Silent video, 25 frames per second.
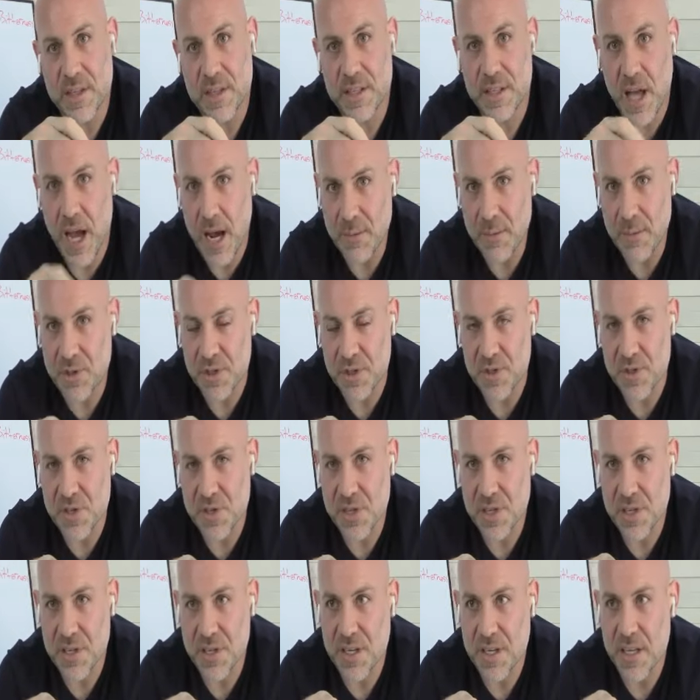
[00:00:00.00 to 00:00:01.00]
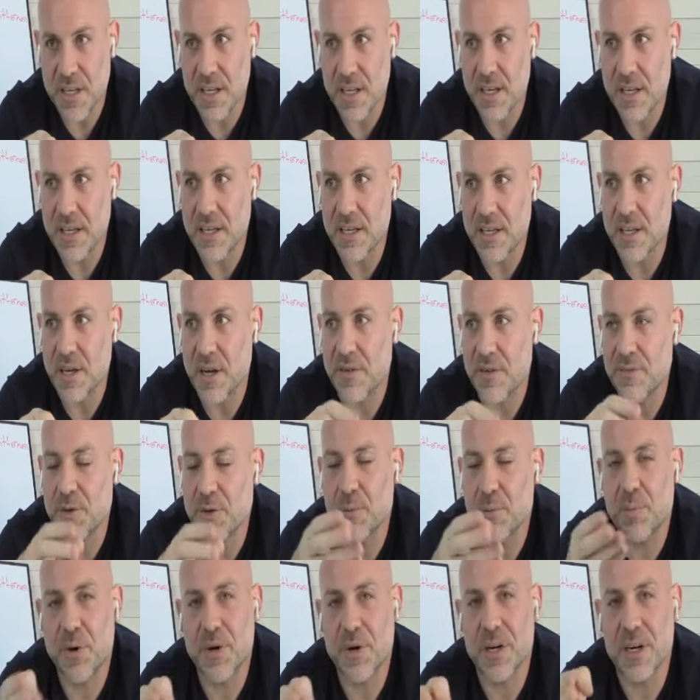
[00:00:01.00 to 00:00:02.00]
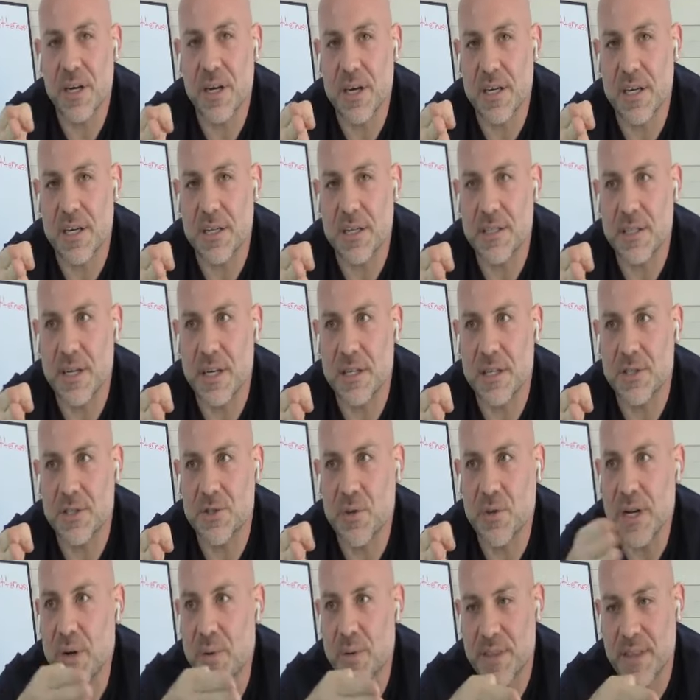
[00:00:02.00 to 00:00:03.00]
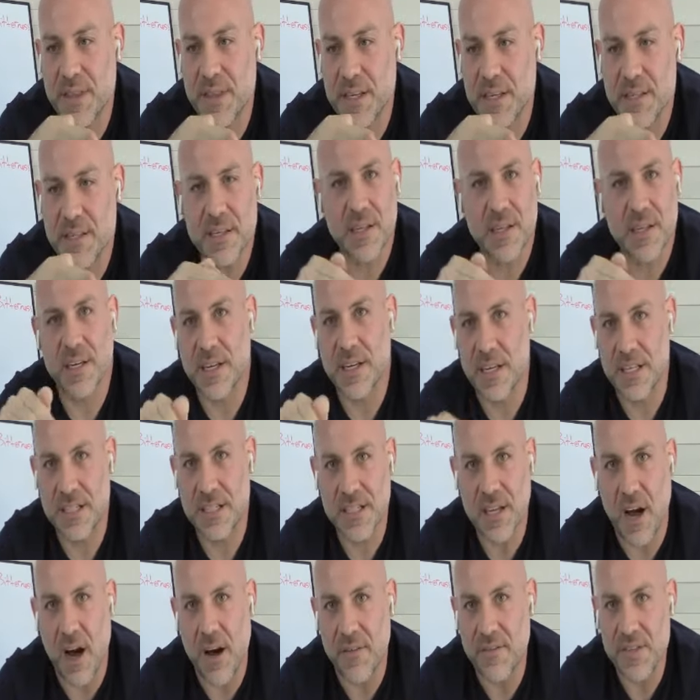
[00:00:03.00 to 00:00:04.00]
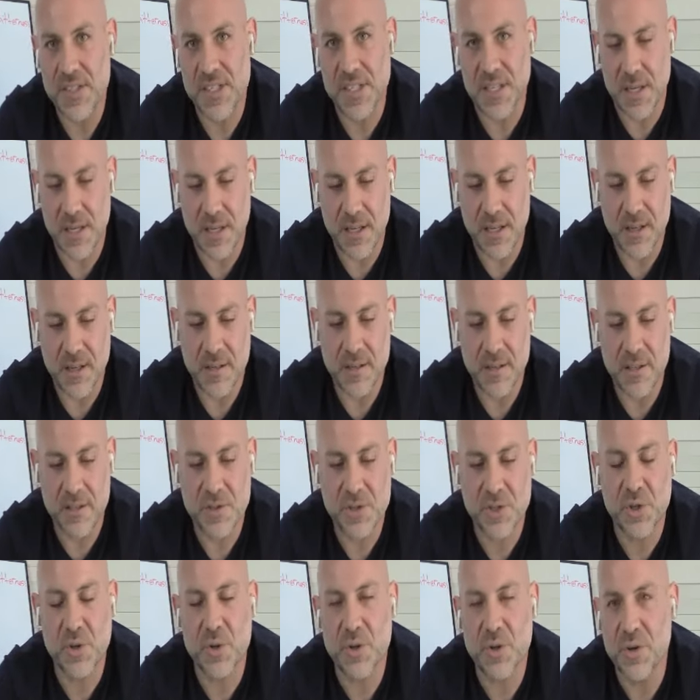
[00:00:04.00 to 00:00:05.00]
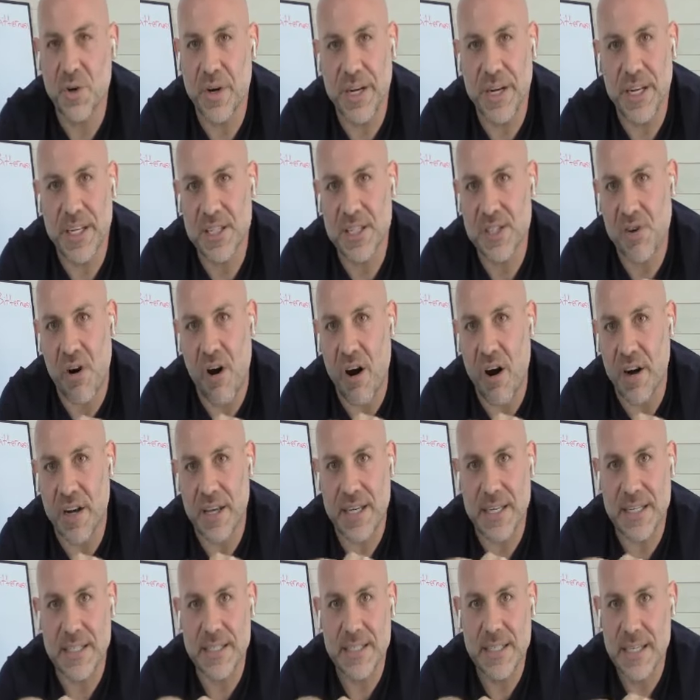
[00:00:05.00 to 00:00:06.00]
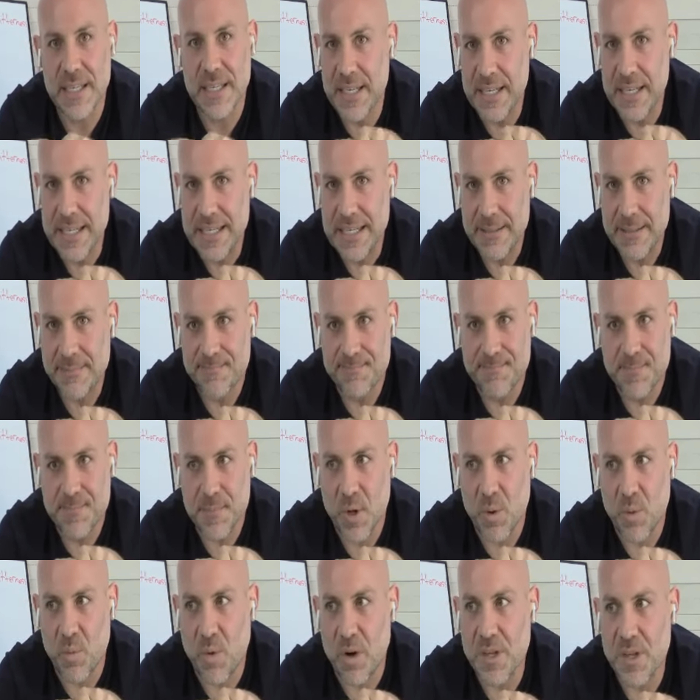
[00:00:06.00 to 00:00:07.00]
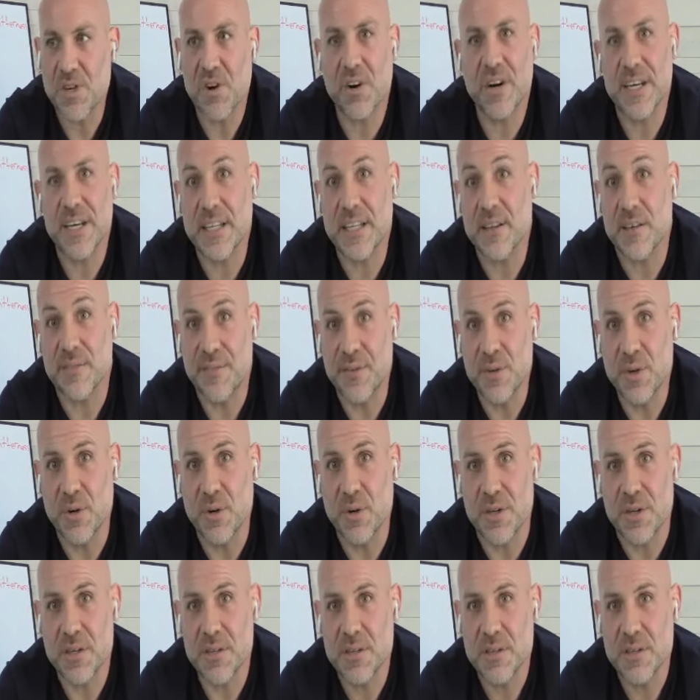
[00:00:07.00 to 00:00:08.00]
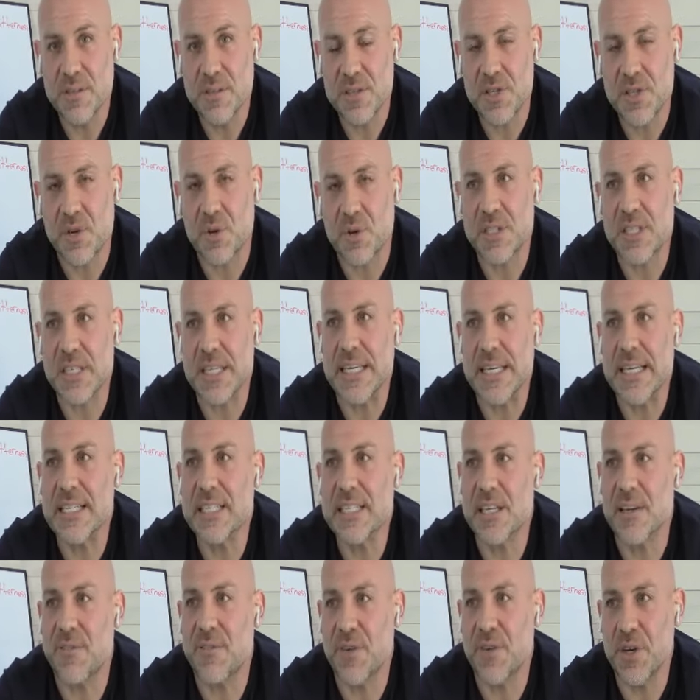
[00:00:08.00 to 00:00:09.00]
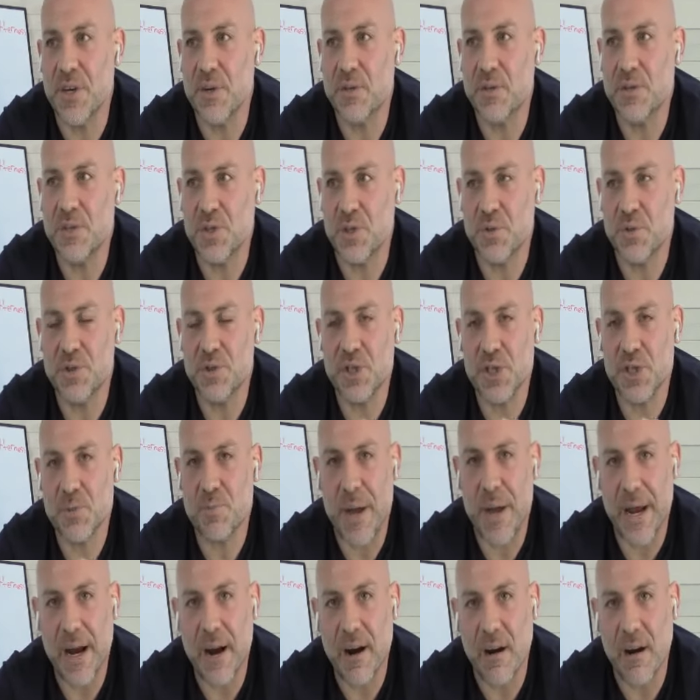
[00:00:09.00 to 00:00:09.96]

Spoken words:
the lime juice, if you put a drink with it, it's obviously those two ingredients are one's already in the food. So it's easy for you to just